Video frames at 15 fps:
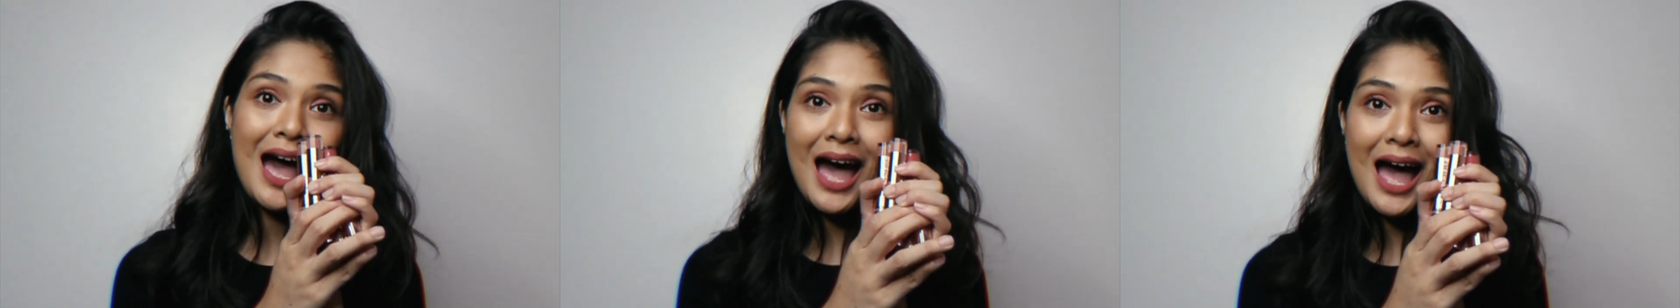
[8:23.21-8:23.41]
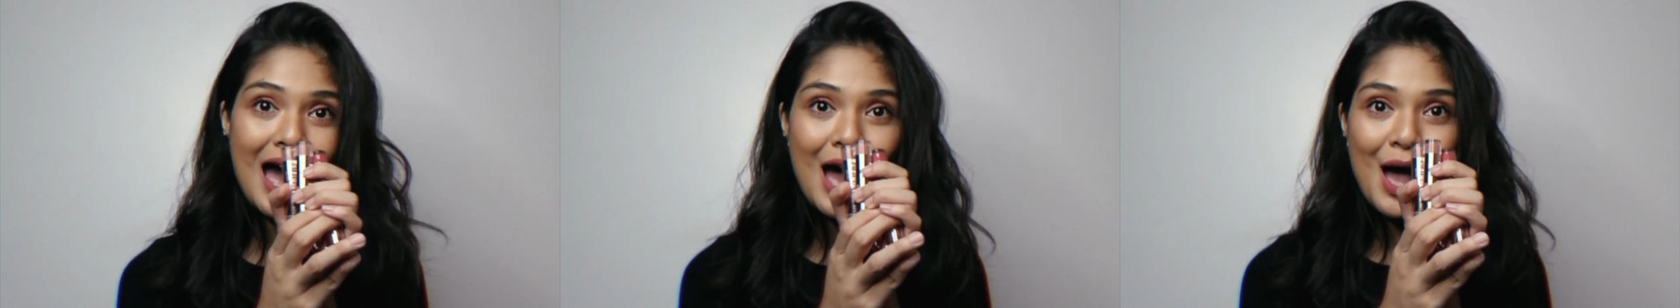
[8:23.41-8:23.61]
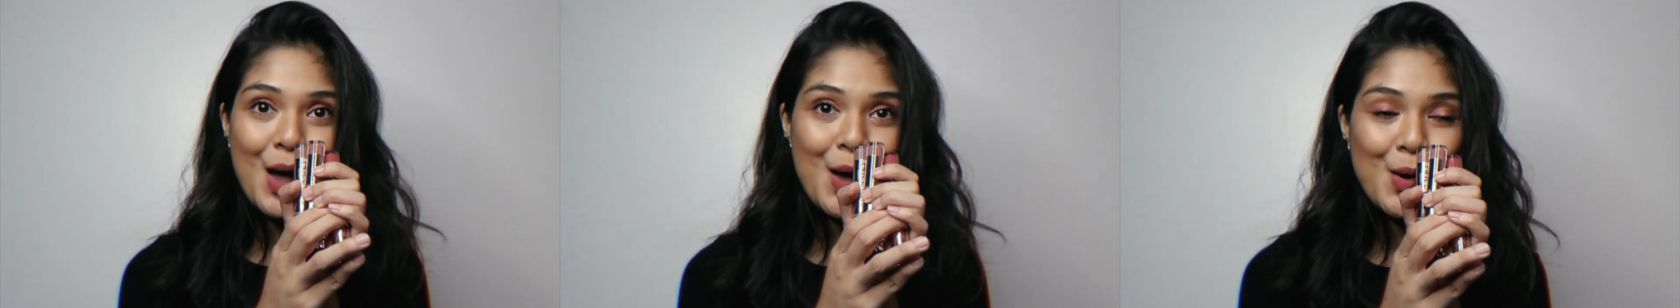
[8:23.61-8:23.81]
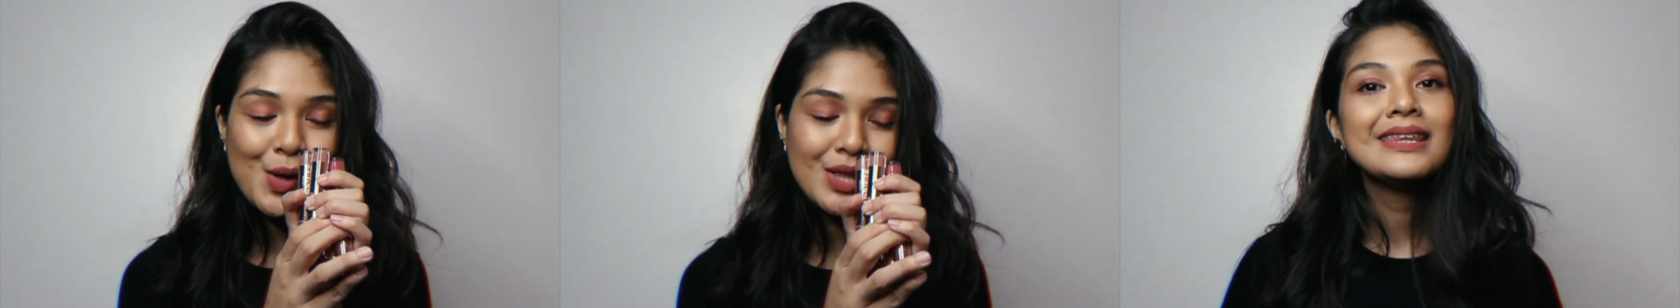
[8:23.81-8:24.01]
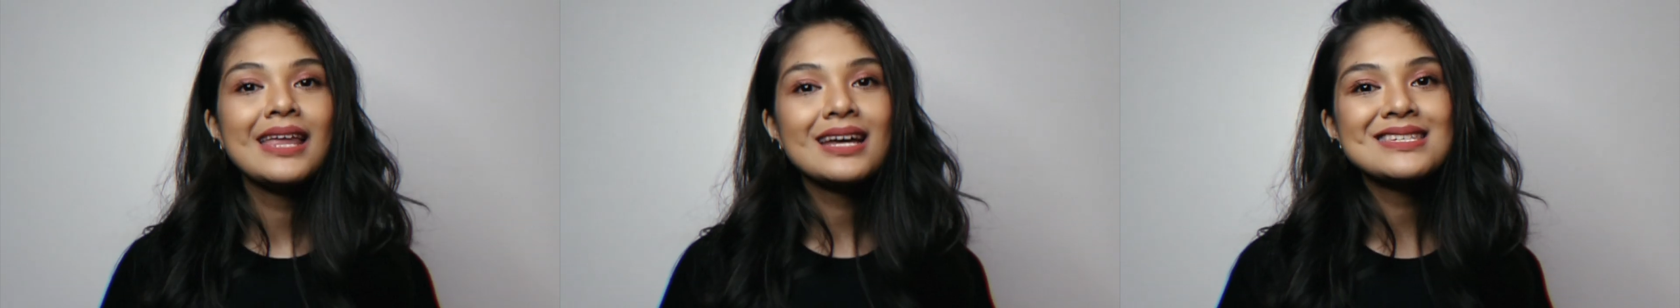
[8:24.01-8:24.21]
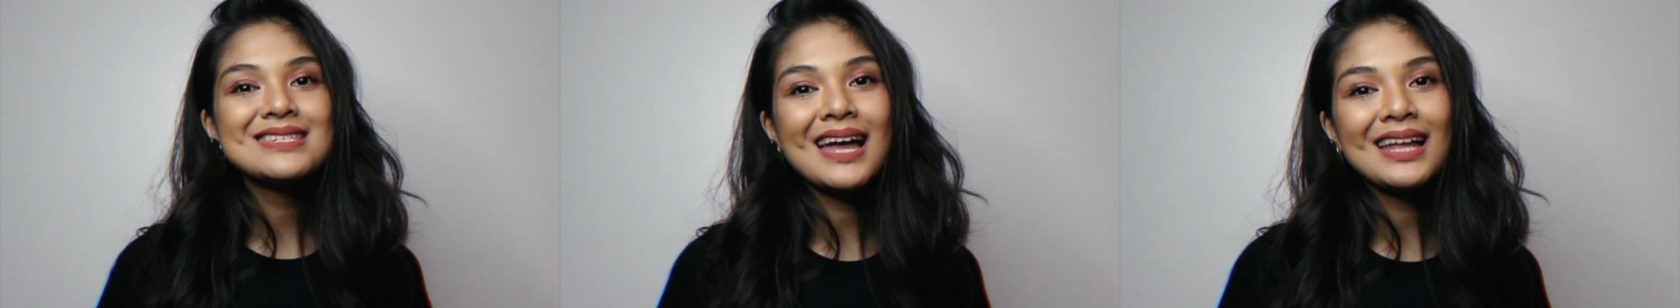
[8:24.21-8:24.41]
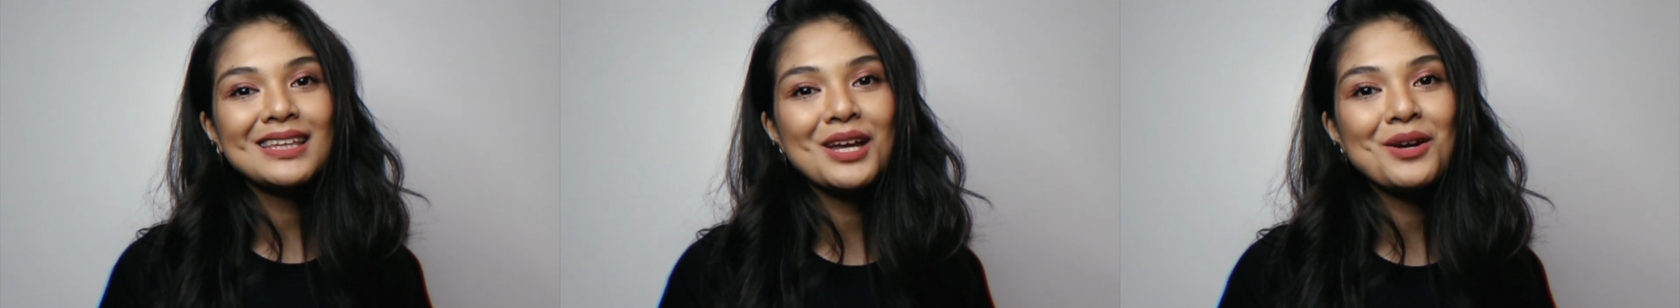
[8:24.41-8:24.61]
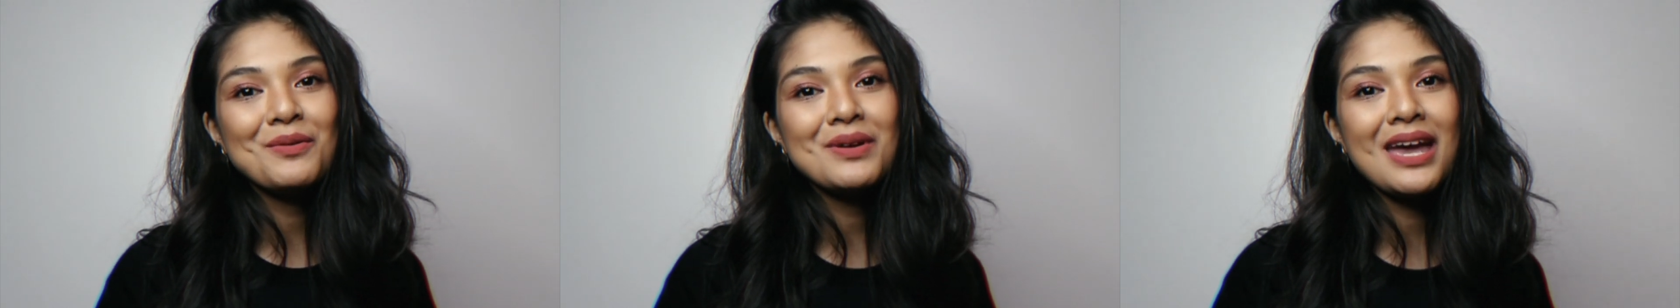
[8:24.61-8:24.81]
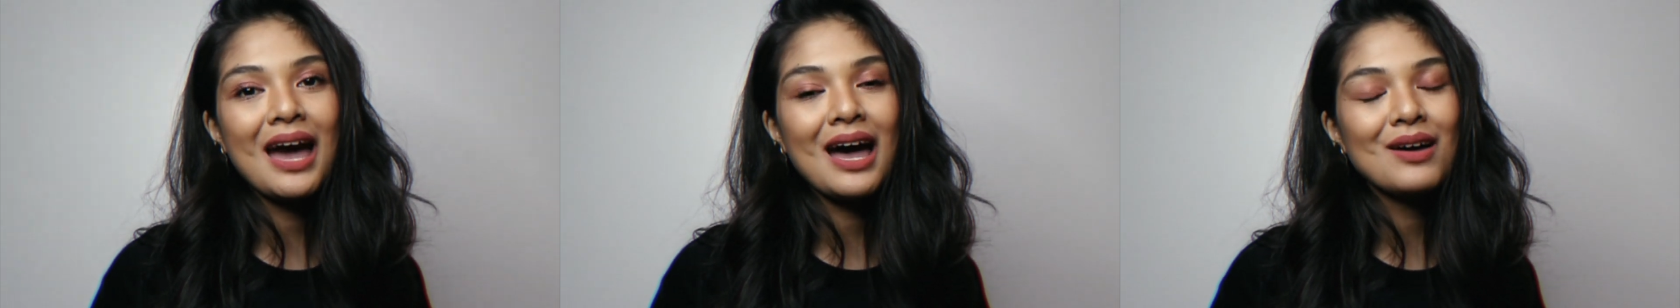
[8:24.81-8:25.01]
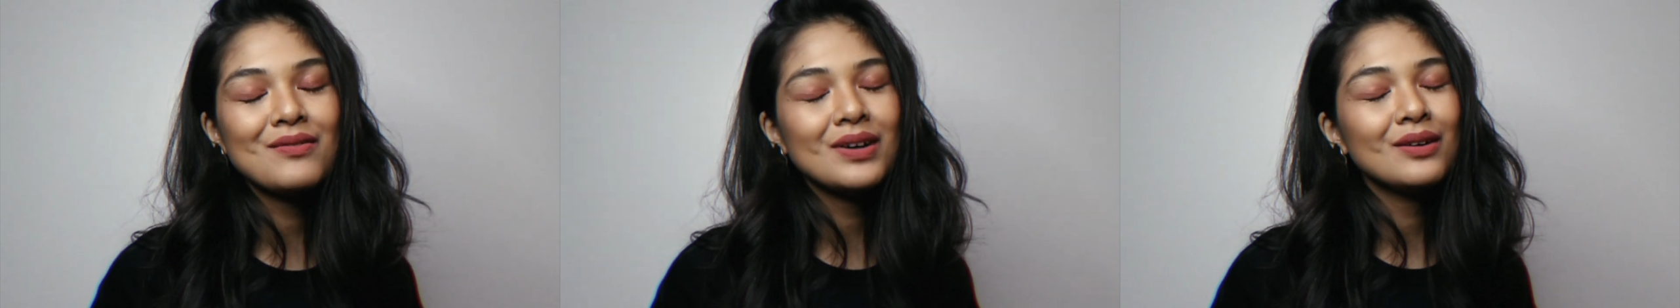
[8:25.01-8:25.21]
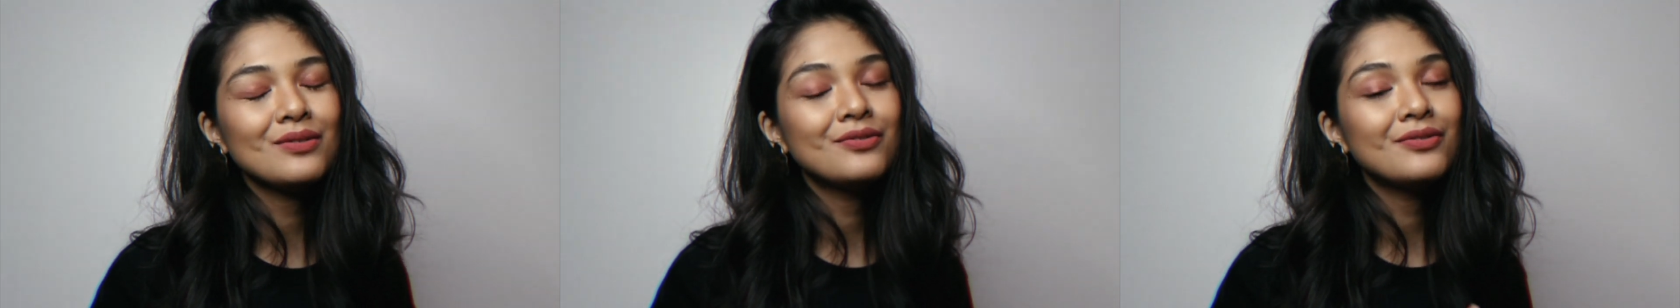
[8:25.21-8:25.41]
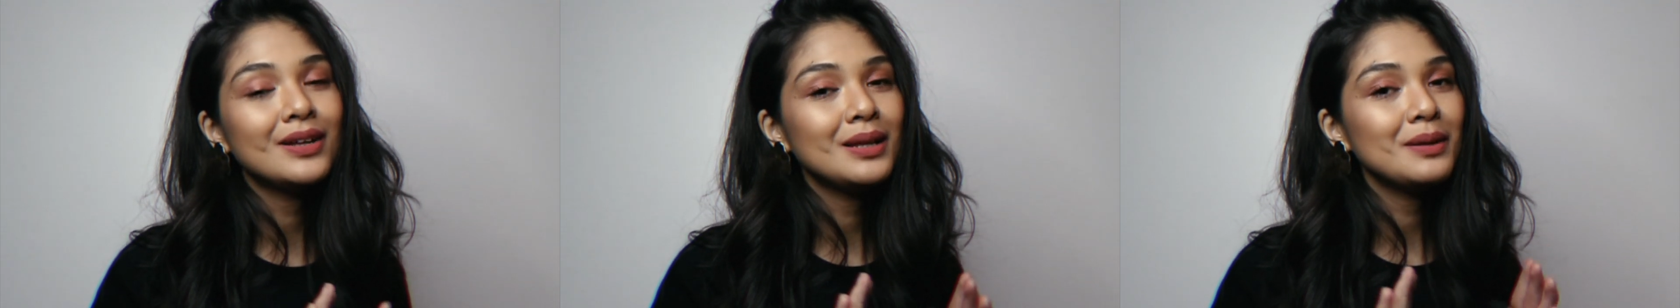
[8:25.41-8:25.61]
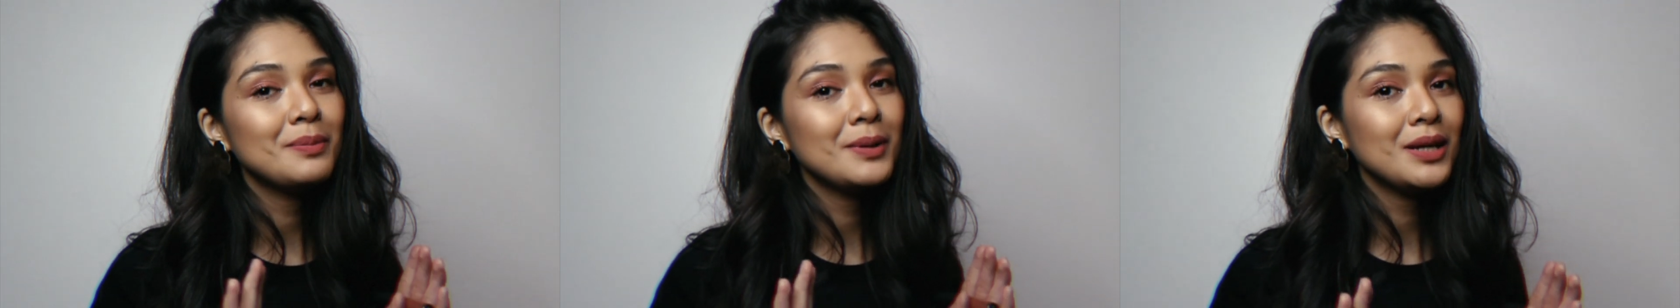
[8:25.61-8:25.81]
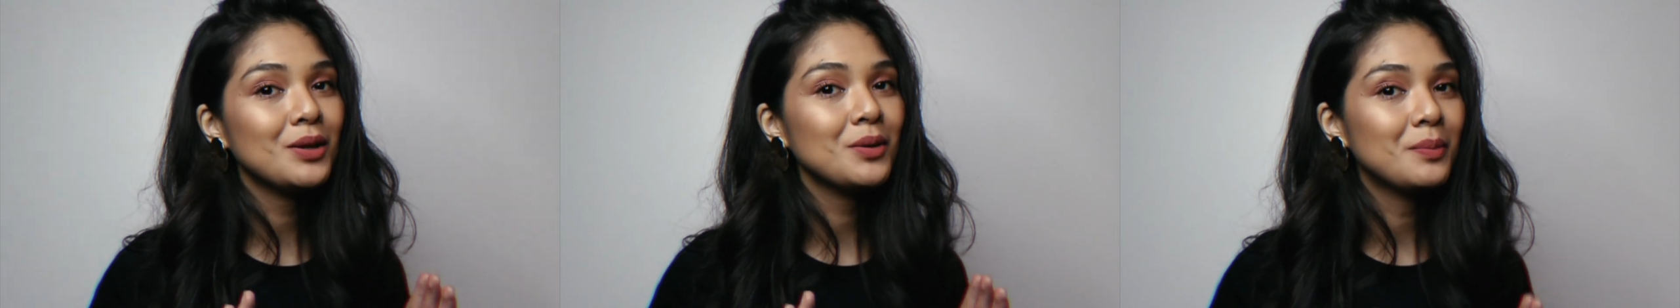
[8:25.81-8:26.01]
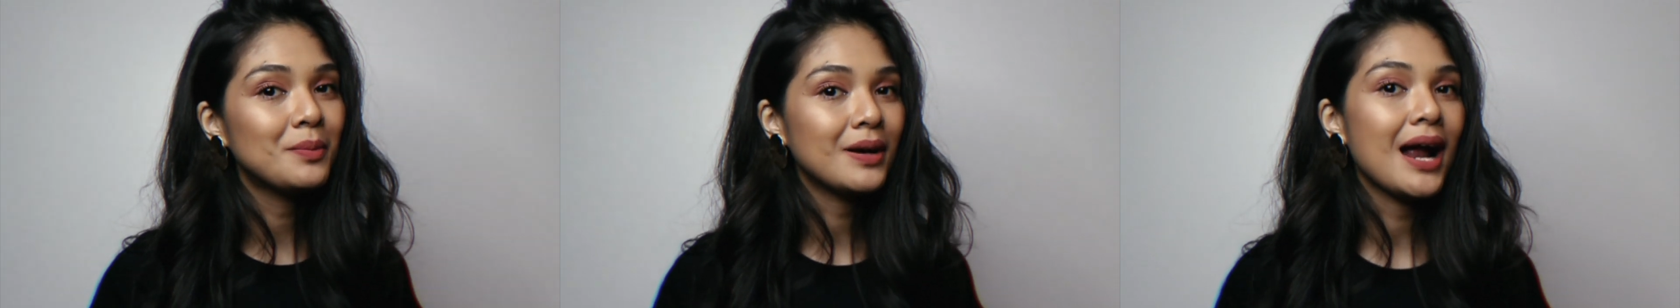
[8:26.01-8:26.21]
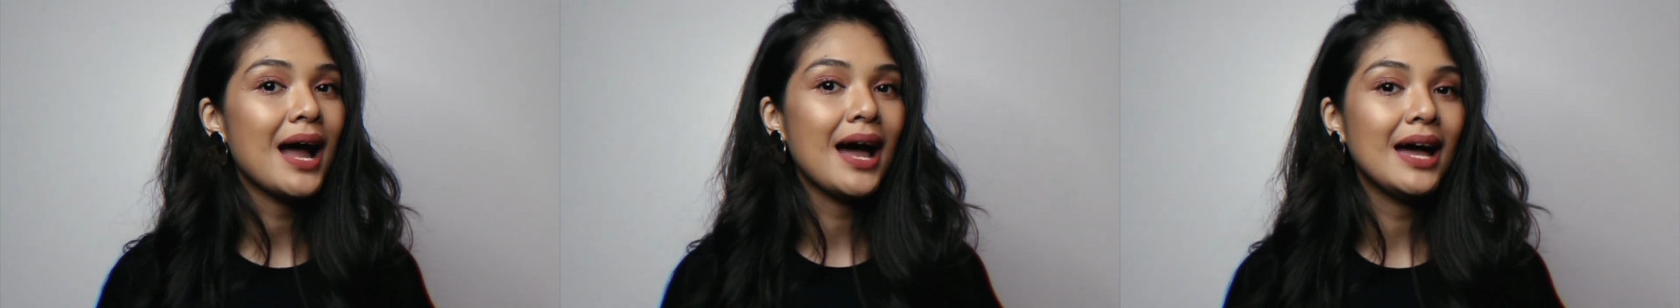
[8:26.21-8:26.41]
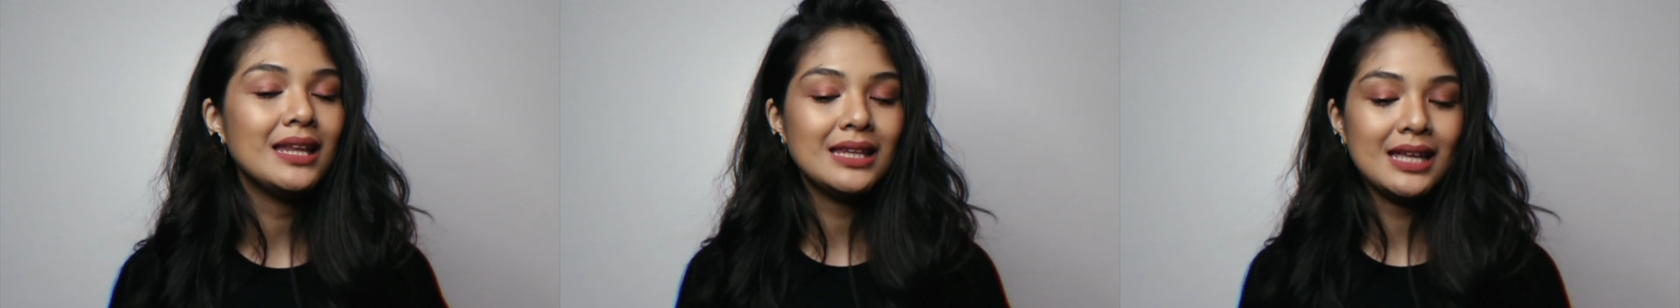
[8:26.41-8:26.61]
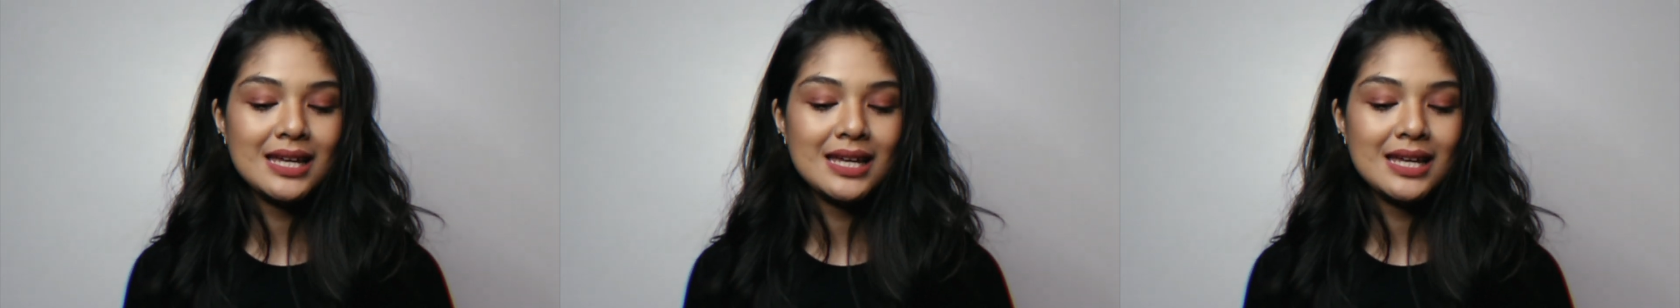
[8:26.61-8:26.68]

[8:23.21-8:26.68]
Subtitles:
out. Next natin, we have a Filipino brand.